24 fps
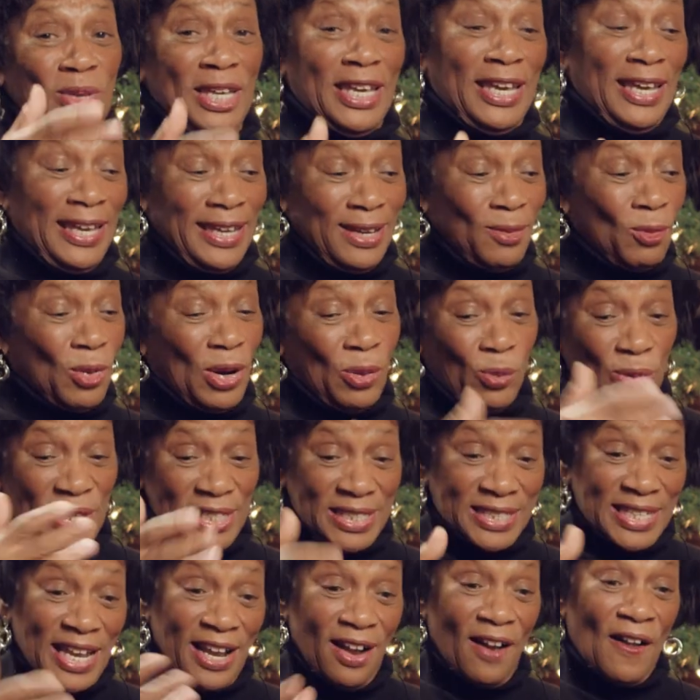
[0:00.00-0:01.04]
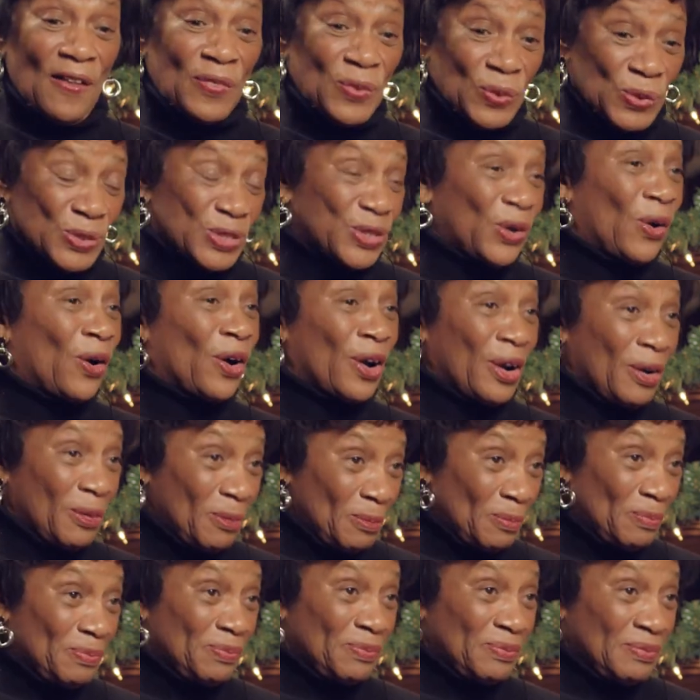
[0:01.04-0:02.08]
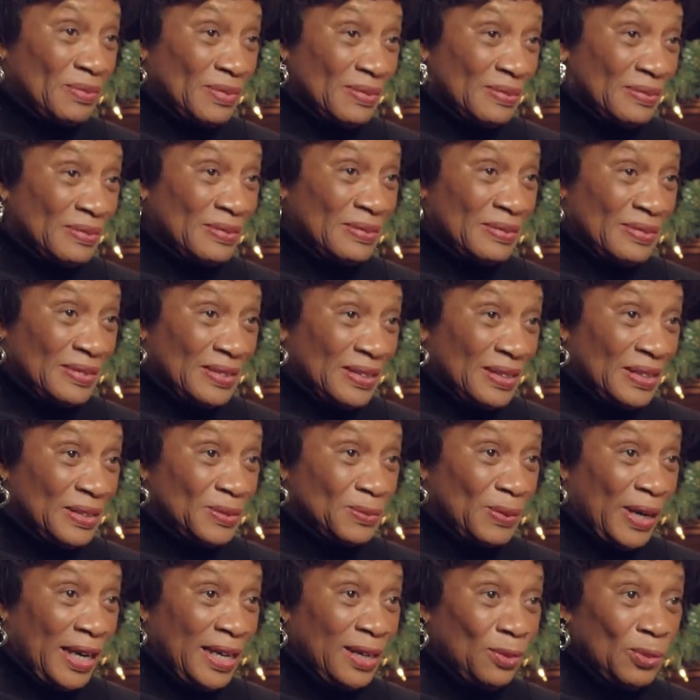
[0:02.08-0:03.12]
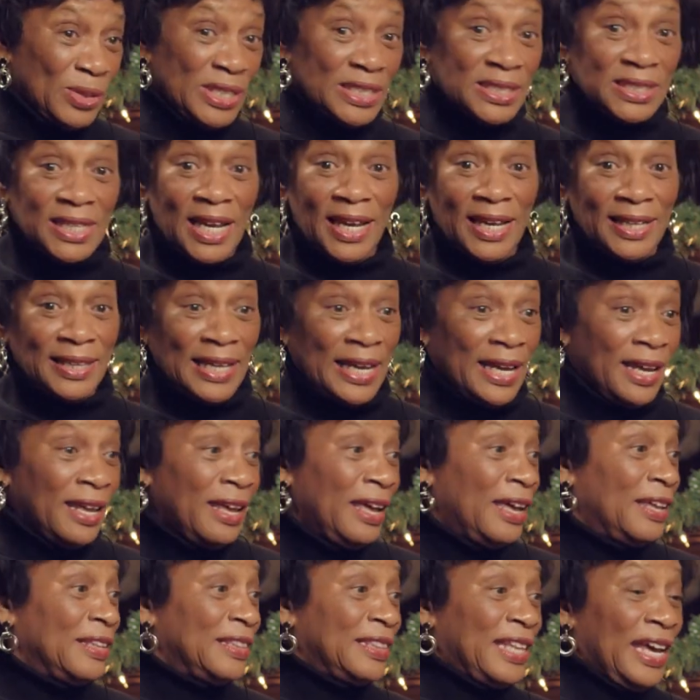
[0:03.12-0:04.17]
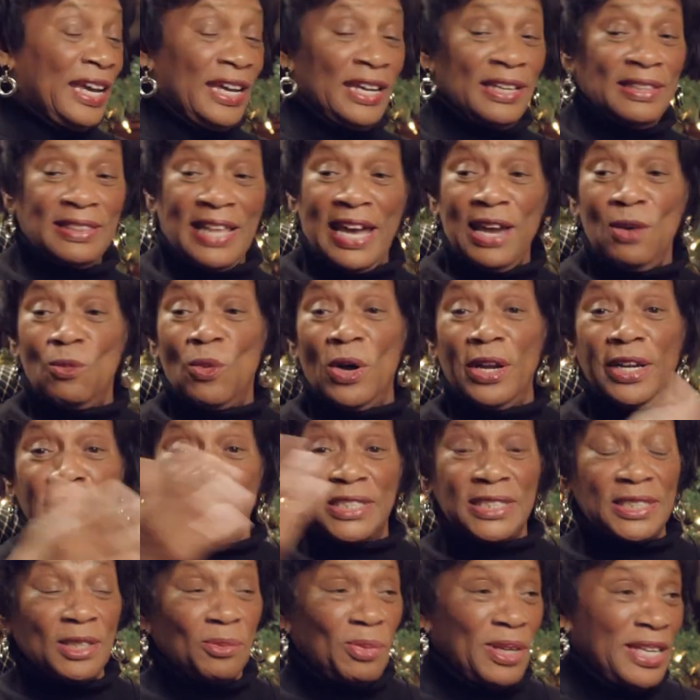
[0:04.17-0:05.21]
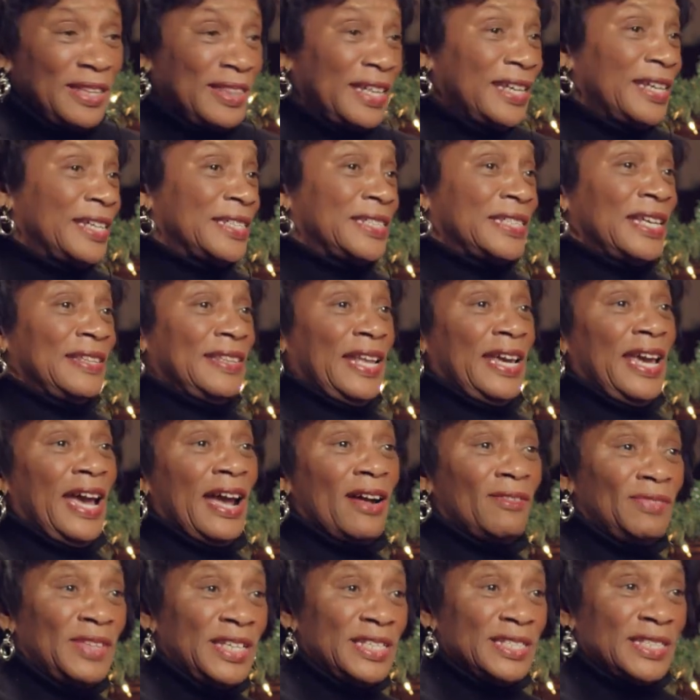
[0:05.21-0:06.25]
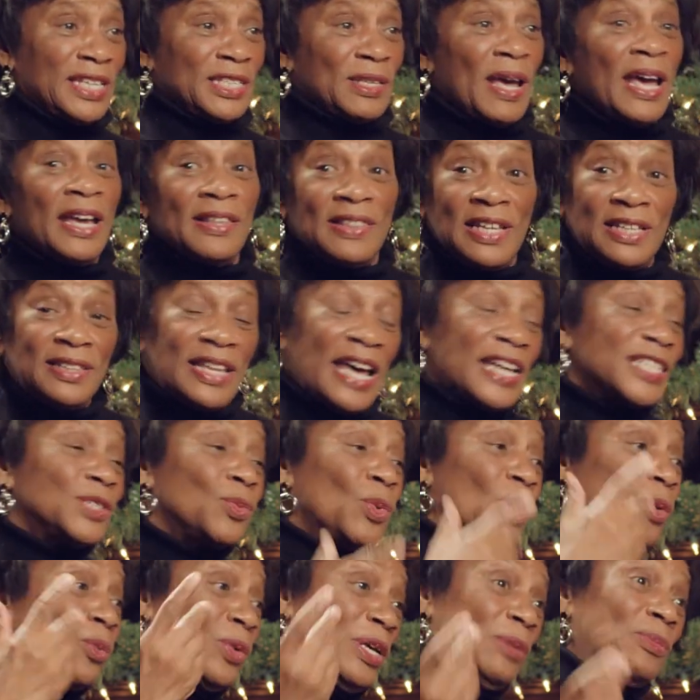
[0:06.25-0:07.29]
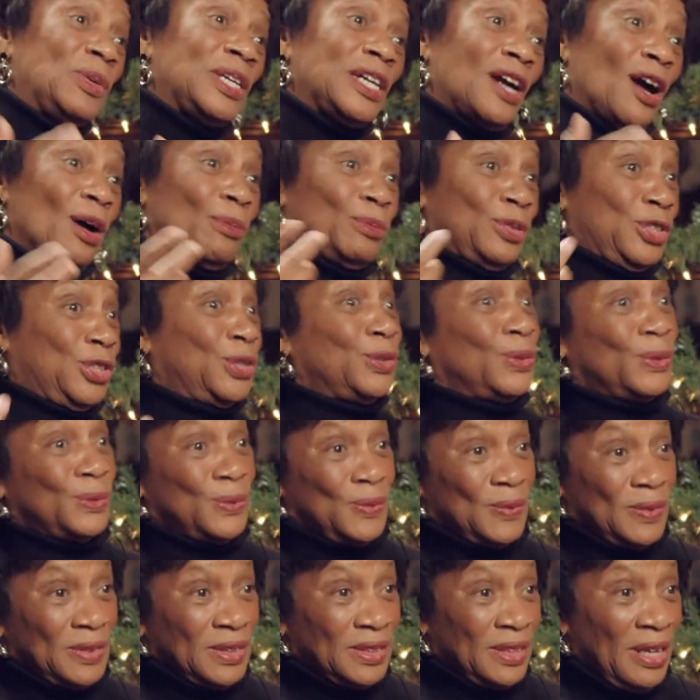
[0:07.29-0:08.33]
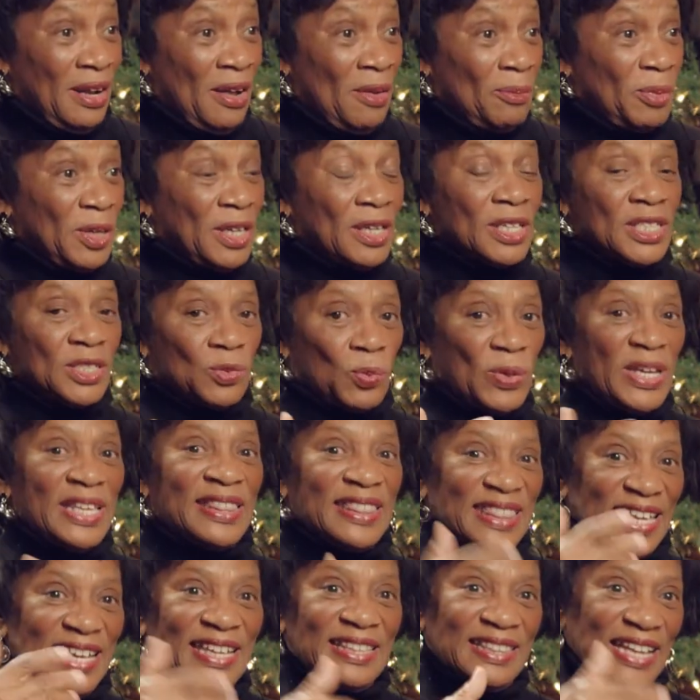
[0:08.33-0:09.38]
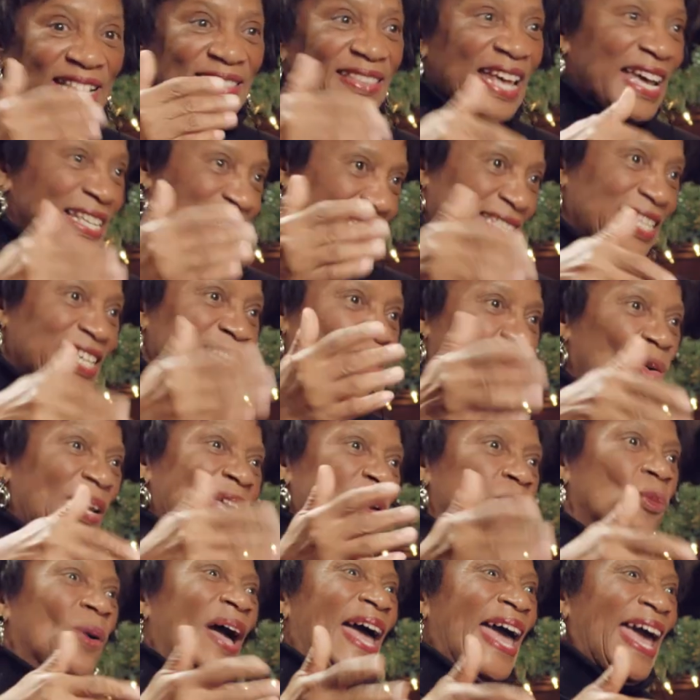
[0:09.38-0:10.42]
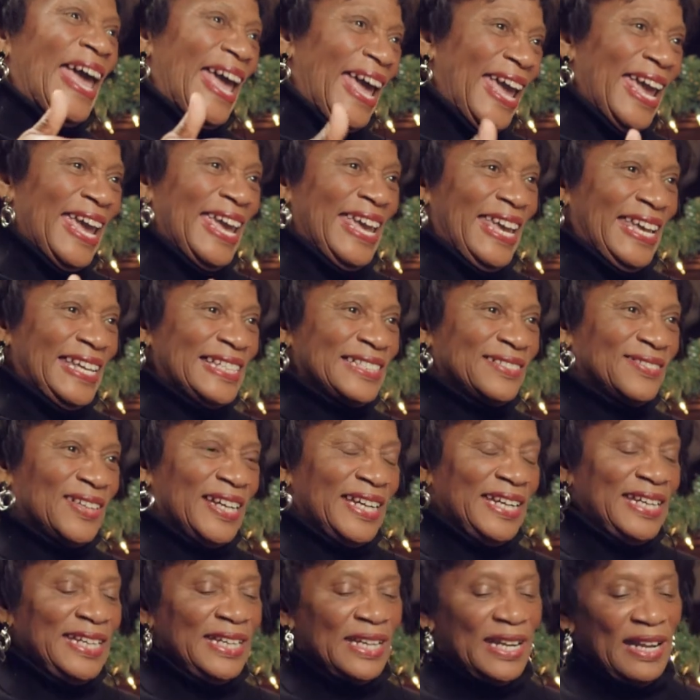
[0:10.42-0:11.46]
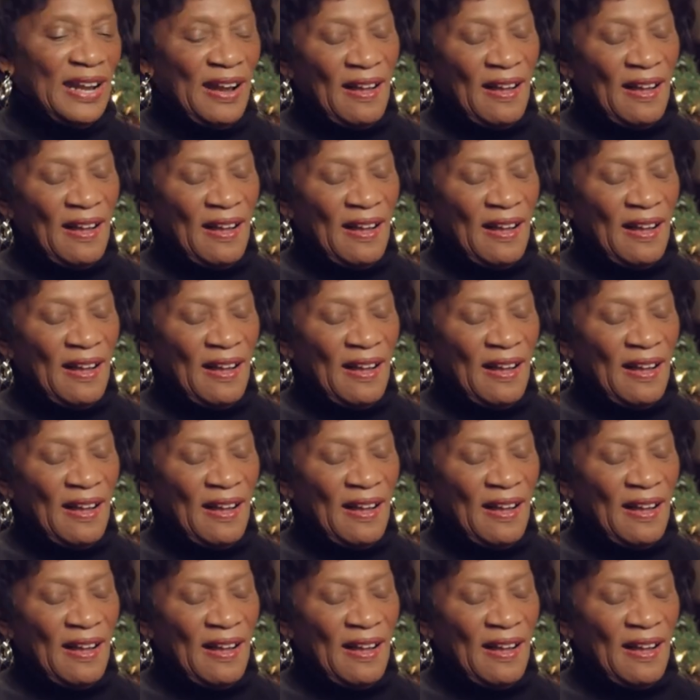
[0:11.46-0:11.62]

being what we say others are, right? We say that they want us to be this and they have these things. Then that's what we become too, because we think that that's the only way, right?